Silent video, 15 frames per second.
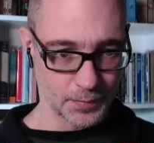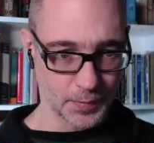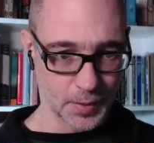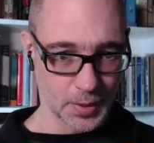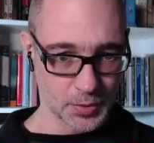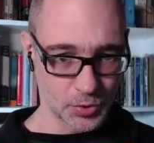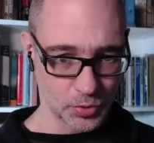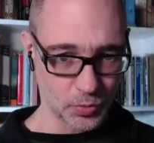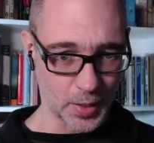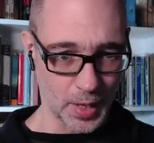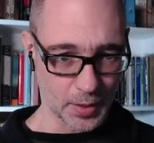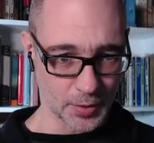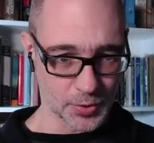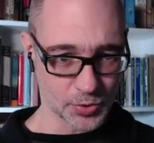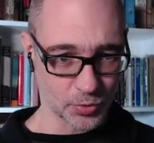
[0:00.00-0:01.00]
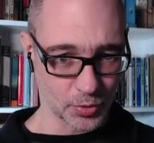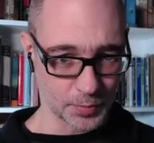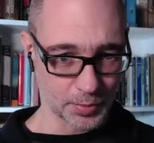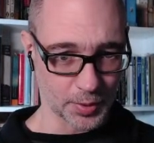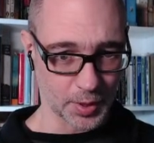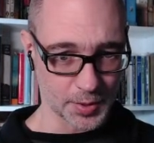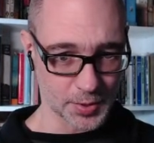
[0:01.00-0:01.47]
A two-handed sword
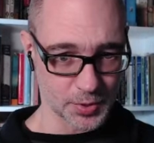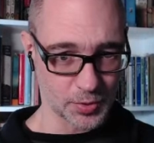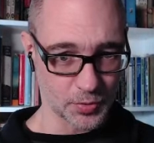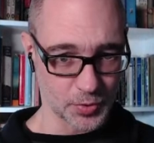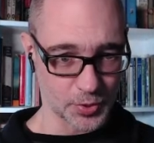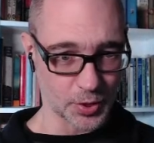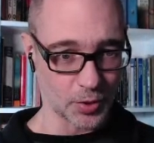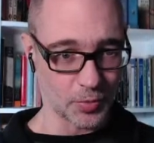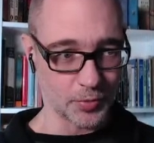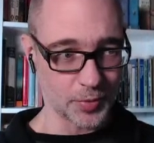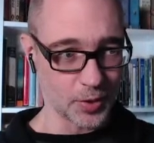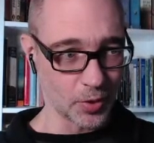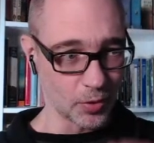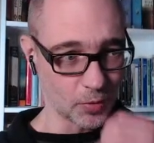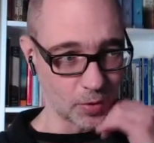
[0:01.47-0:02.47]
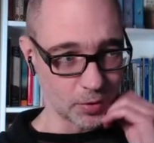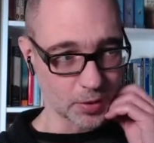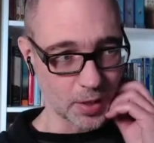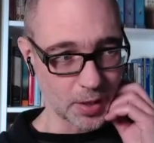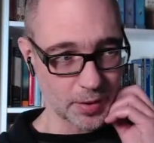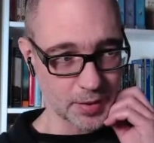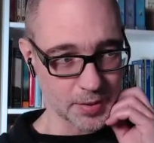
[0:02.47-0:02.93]
+2. So, a
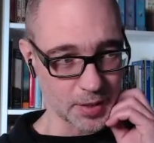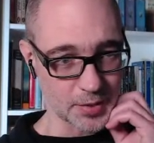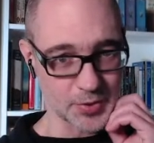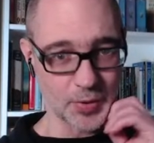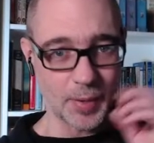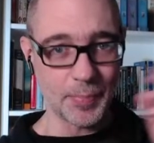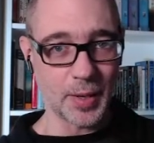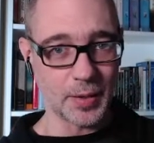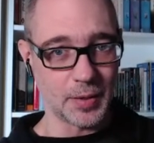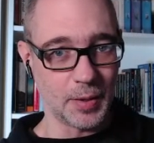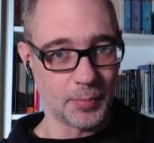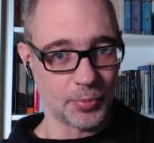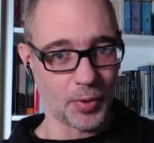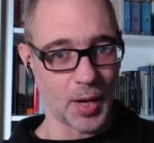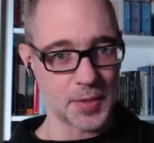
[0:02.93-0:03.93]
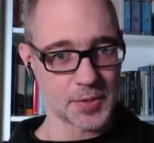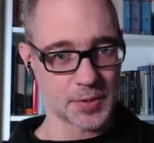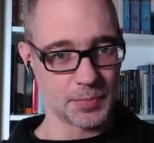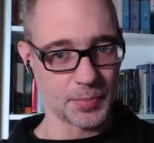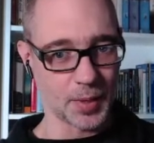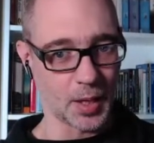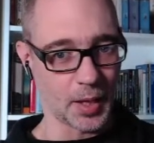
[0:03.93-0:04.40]
lot of the time... So I've been impressed
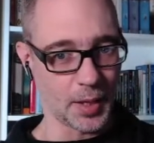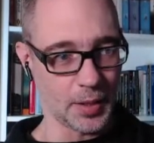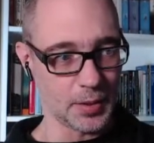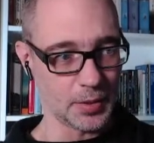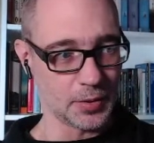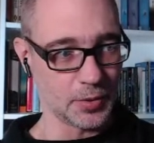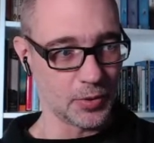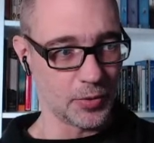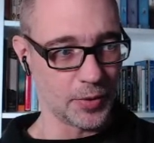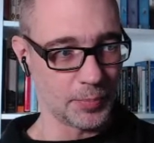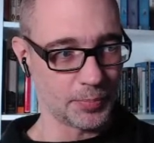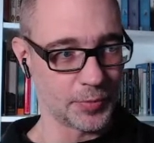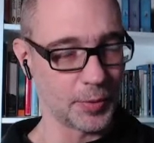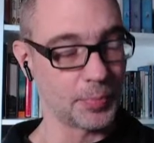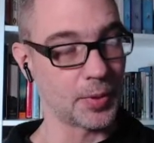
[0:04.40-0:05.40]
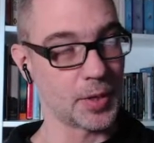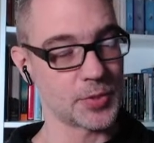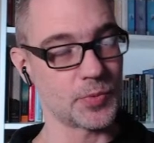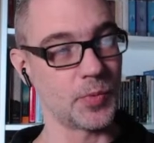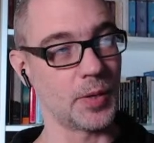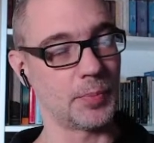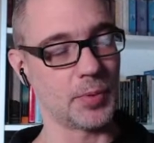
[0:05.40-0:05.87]
by, the
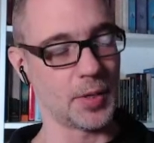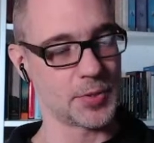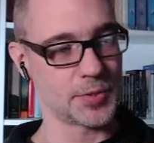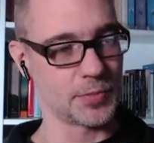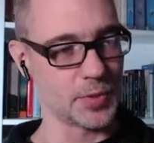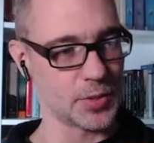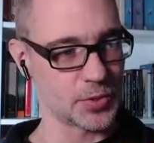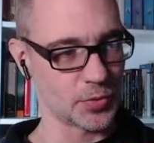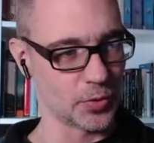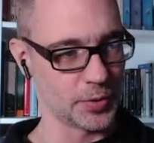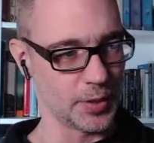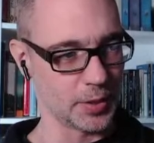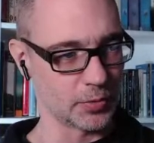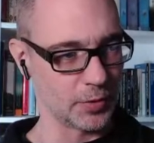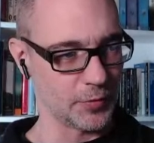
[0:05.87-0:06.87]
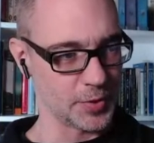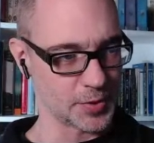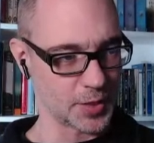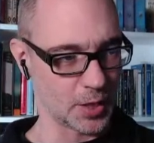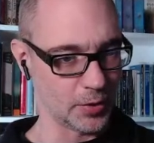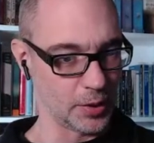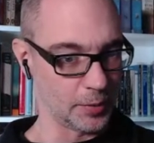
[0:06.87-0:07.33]
+1/+3 sword that Griffith's
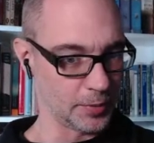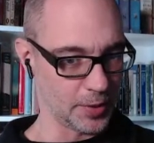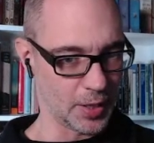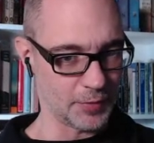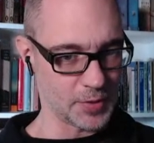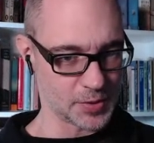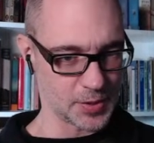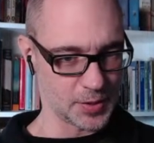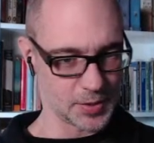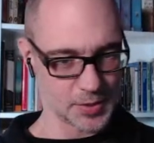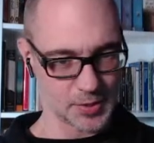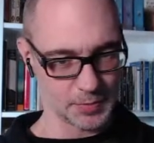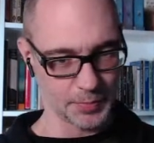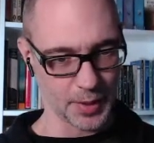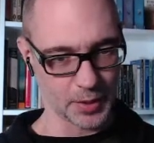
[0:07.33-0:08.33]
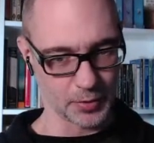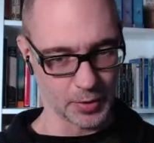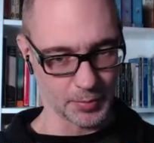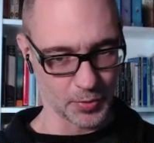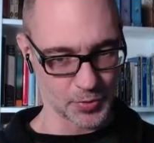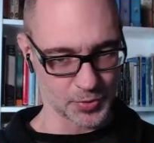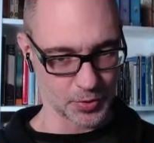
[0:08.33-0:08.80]
carrying, but obviously this is better in
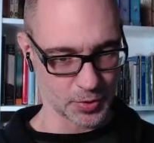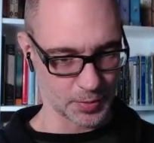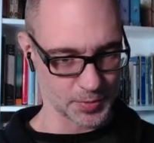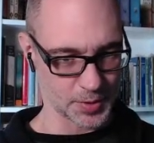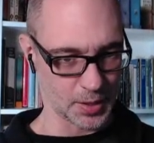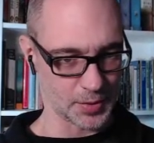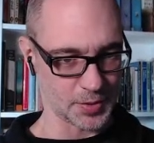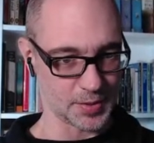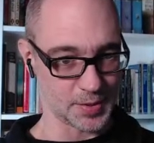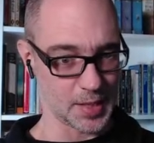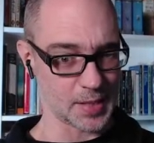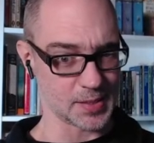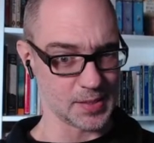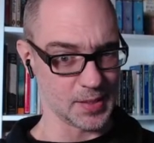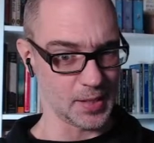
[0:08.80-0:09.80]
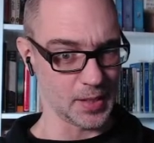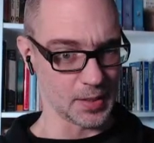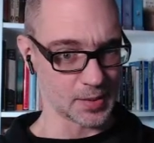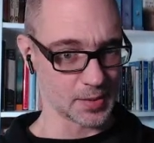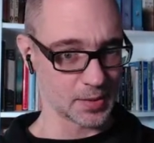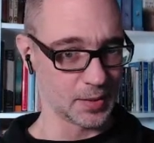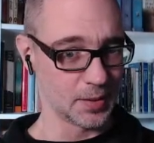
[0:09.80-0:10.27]
most circumstances. That's
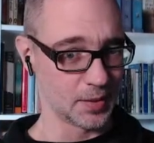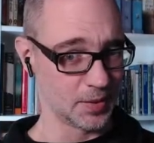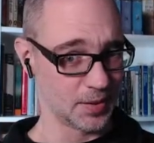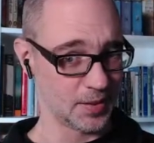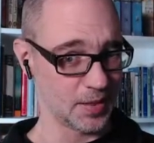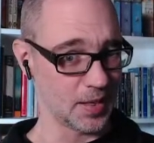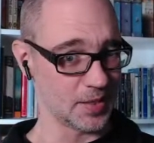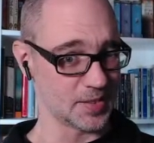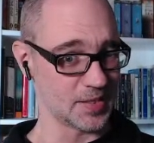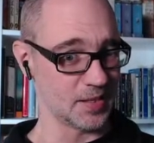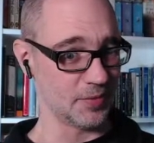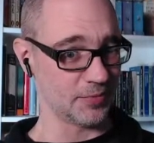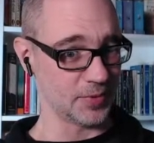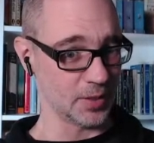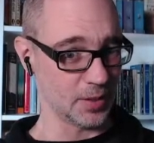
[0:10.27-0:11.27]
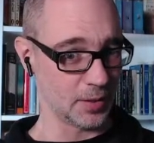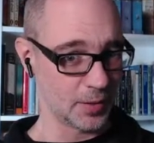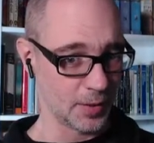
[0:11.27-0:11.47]
nice. That is nifty.